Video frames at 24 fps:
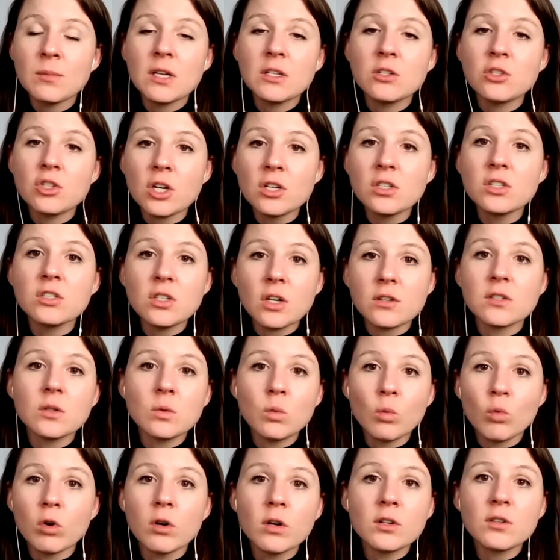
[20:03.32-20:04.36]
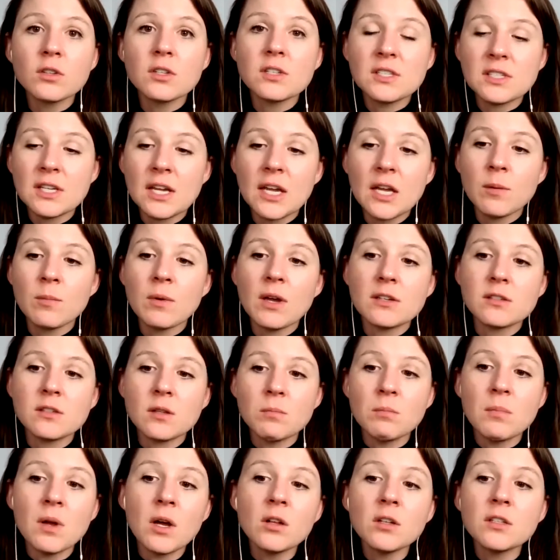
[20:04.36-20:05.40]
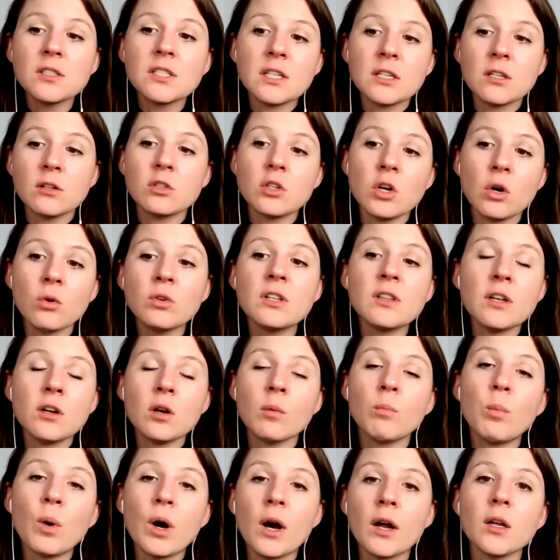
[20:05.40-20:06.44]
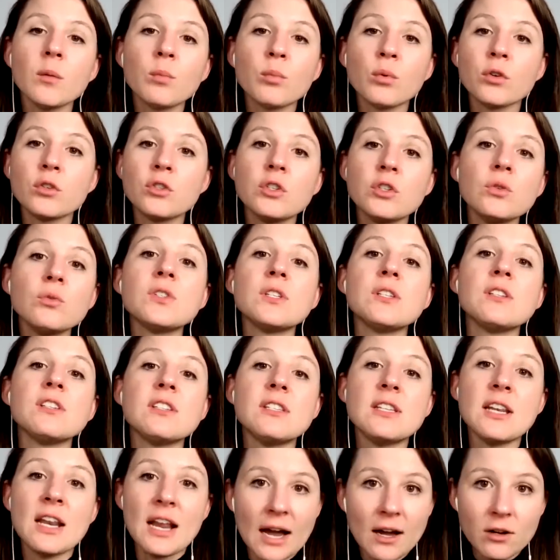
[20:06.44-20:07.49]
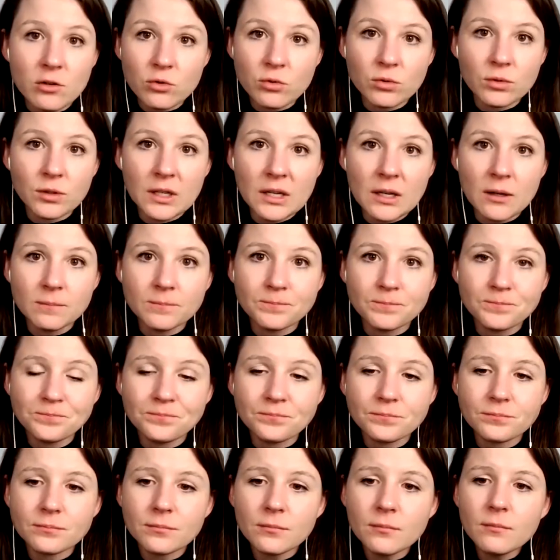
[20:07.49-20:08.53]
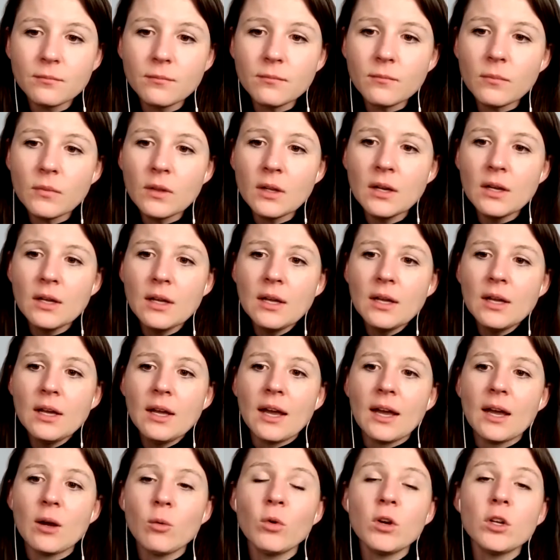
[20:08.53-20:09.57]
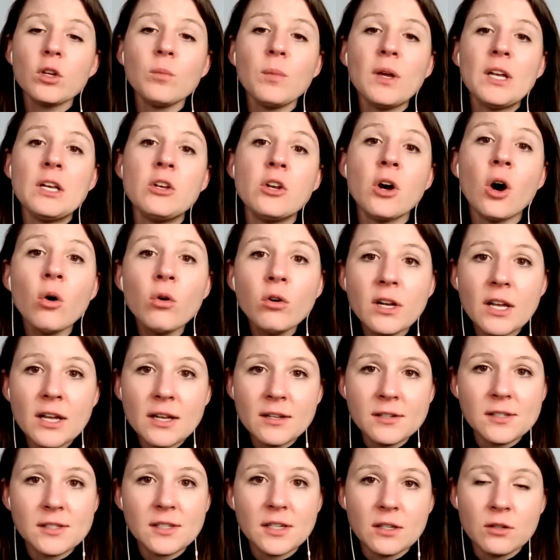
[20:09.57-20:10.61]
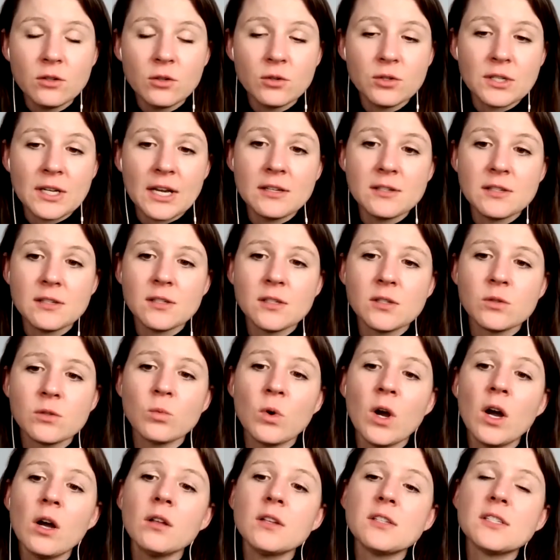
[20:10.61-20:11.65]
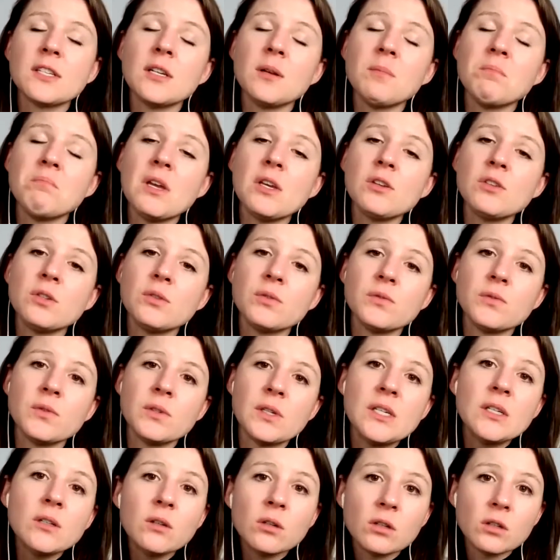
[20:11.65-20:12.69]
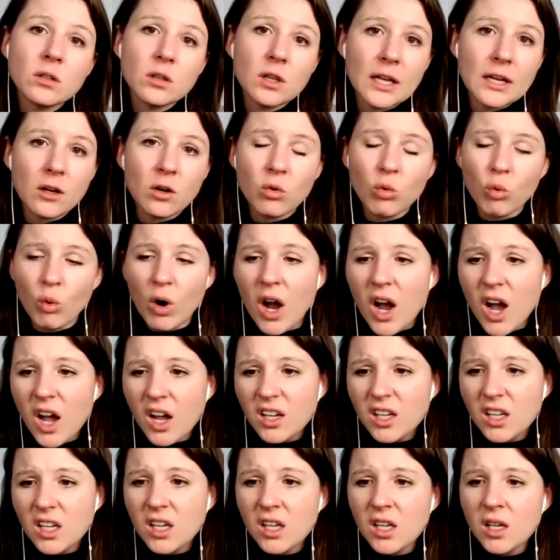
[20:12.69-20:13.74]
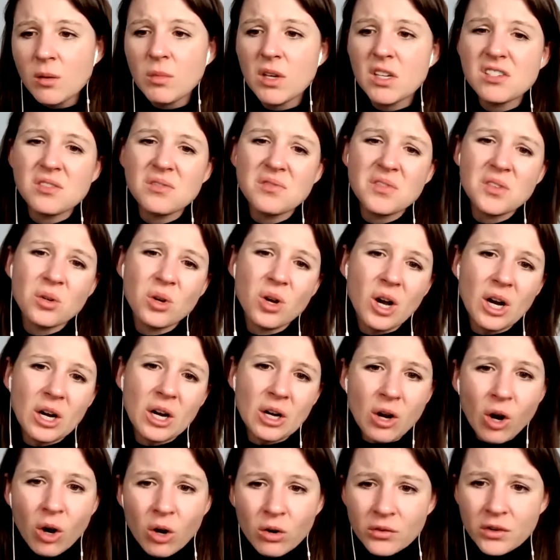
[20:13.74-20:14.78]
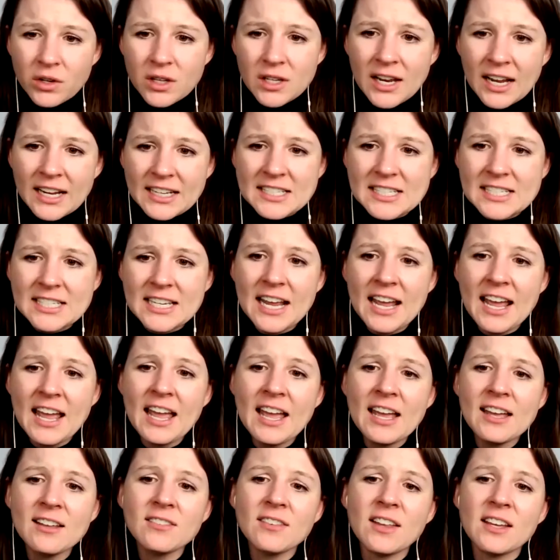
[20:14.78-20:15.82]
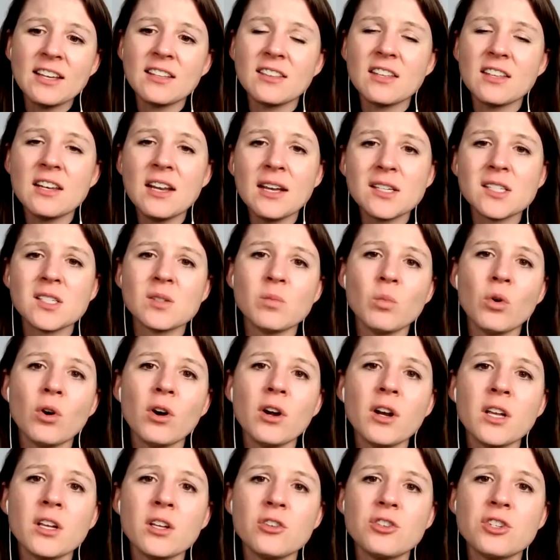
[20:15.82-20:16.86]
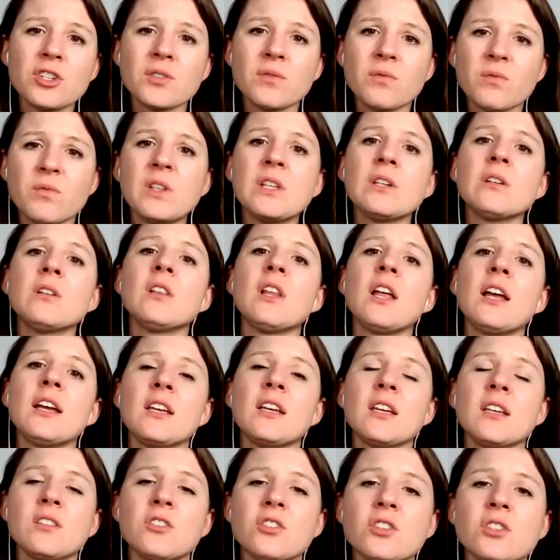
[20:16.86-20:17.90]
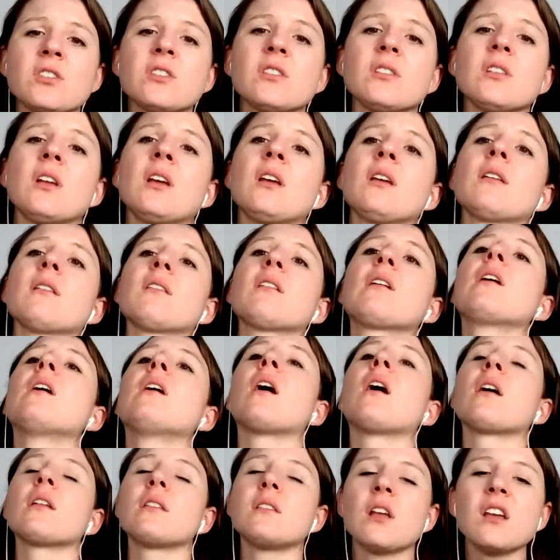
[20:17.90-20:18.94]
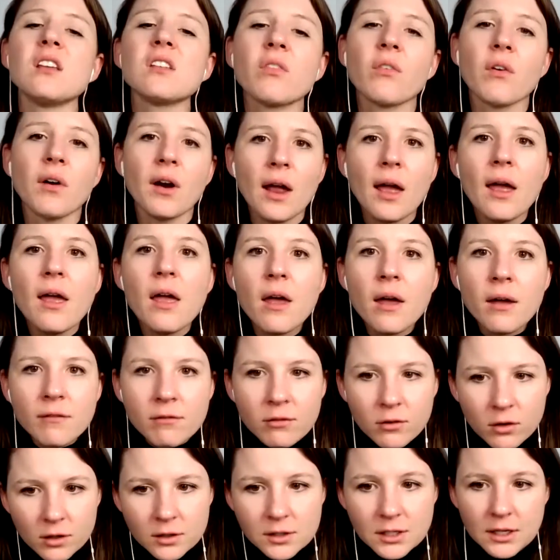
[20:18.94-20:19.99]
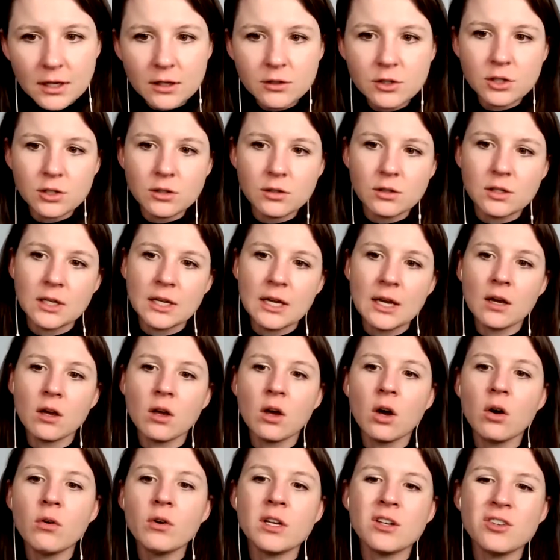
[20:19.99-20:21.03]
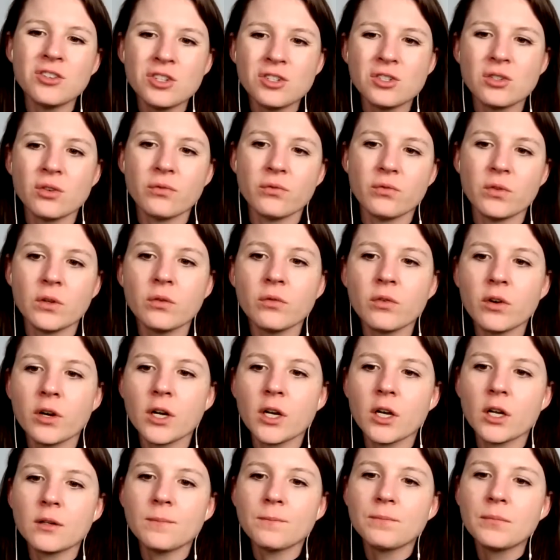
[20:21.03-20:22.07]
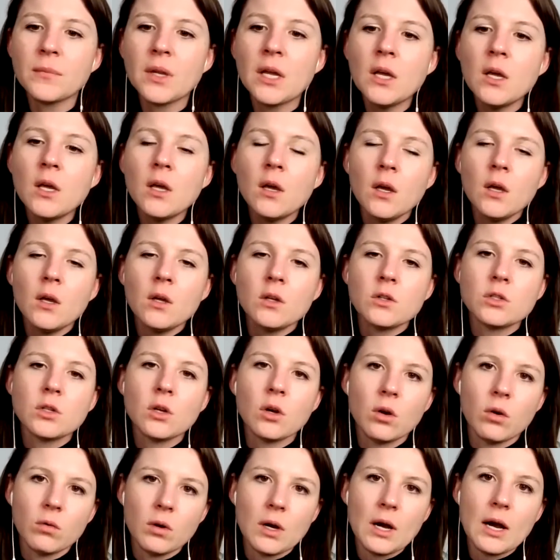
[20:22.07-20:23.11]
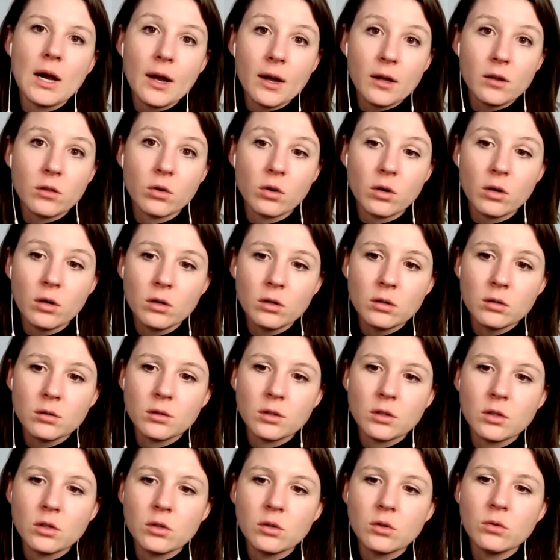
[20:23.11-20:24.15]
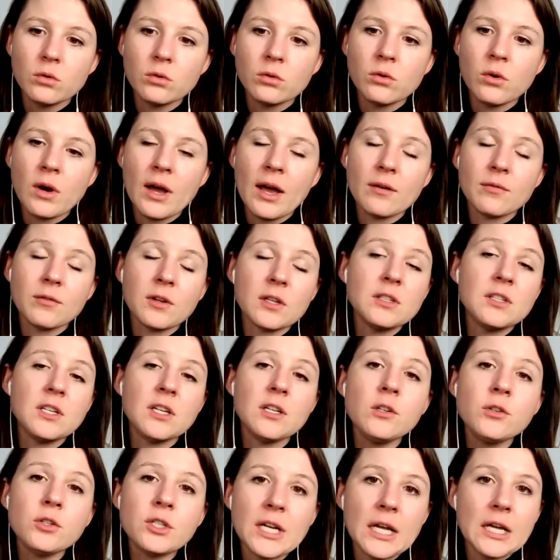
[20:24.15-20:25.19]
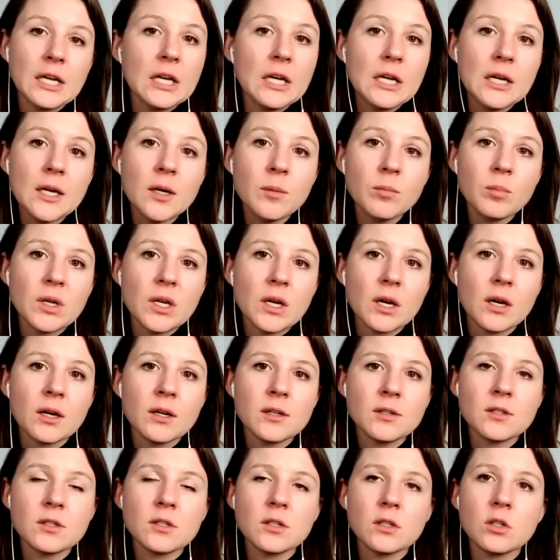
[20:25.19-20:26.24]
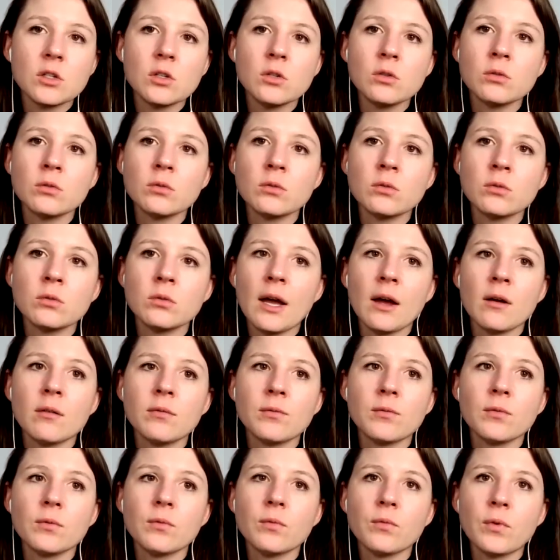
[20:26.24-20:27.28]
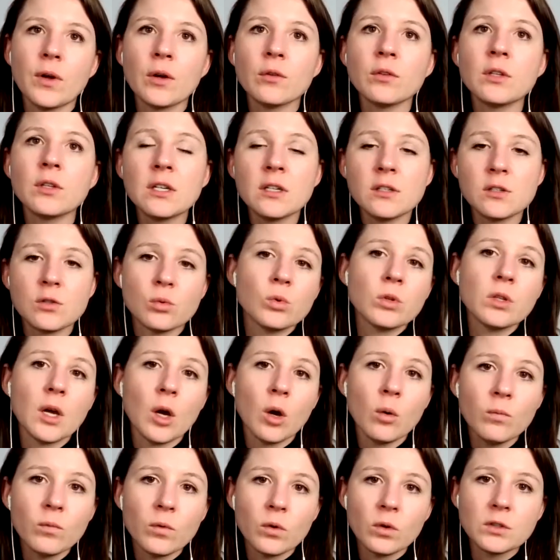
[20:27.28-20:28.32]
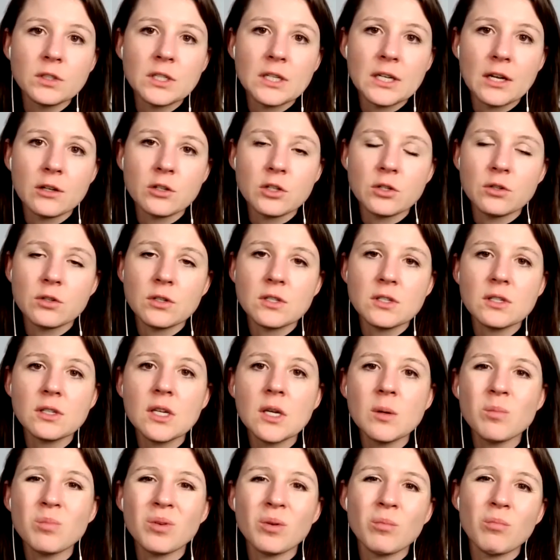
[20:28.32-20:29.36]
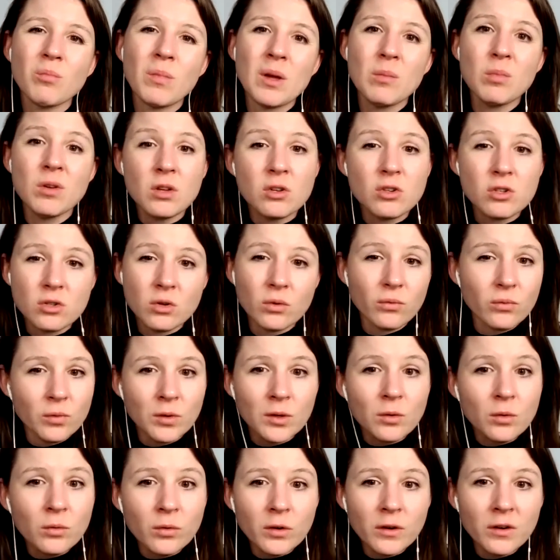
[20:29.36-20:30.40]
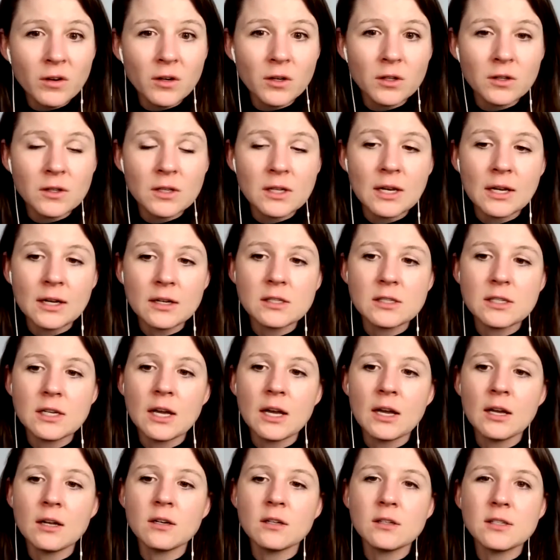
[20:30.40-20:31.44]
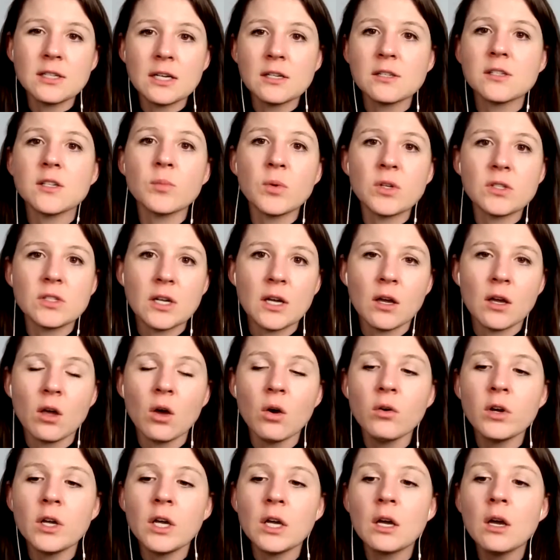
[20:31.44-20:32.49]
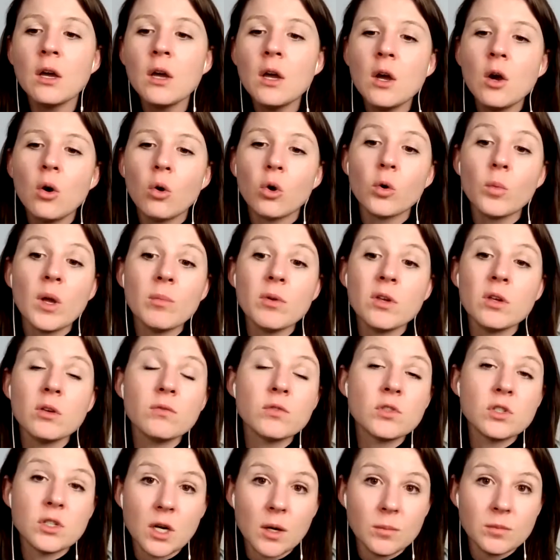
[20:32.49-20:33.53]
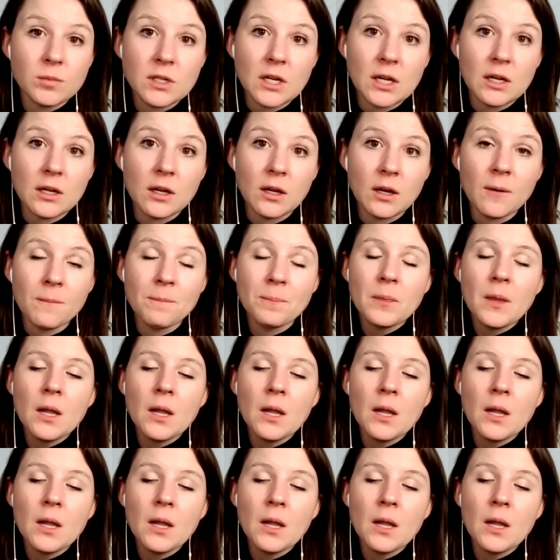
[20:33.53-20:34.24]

It just doesn't work the same as the melatonin that your body produces naturally. And what you may notice in those cases as well is that it makes you feel like groggy. It makes you feel hungover the next day. Like the next morning, you just feel like it just like, takes forever to get going. You just don't feel very good. So either you have continued taking it because you have found that it's really helpful to get you to sleep, but maybe you just don't feel very good the next day and it takes you a bit to get going, or maybe you've stopped taking it.